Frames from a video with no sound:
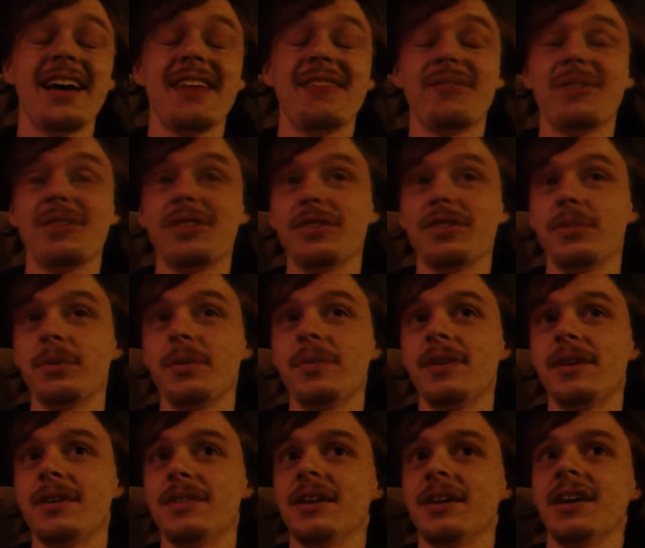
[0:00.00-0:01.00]
with this
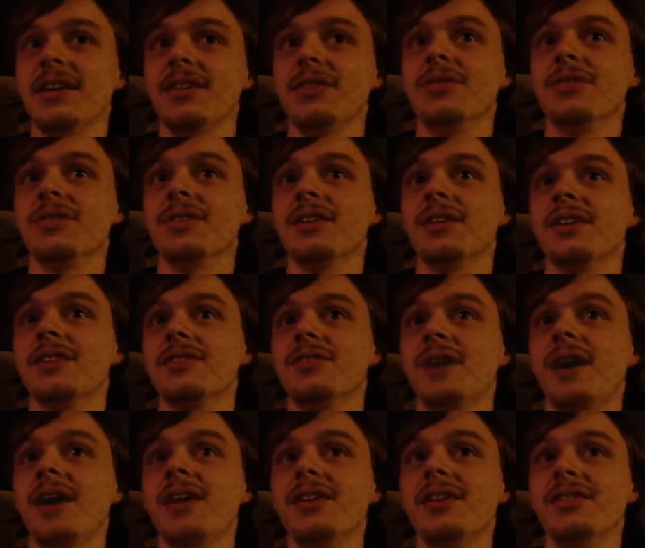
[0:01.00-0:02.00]
movie as I usually
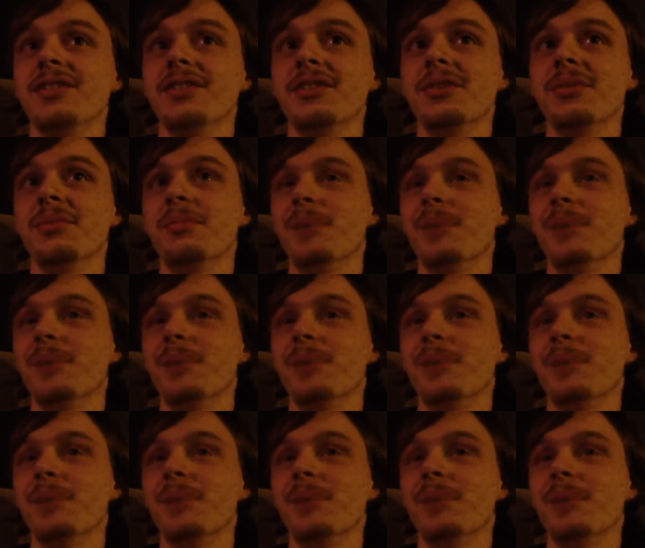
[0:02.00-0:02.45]
try to do,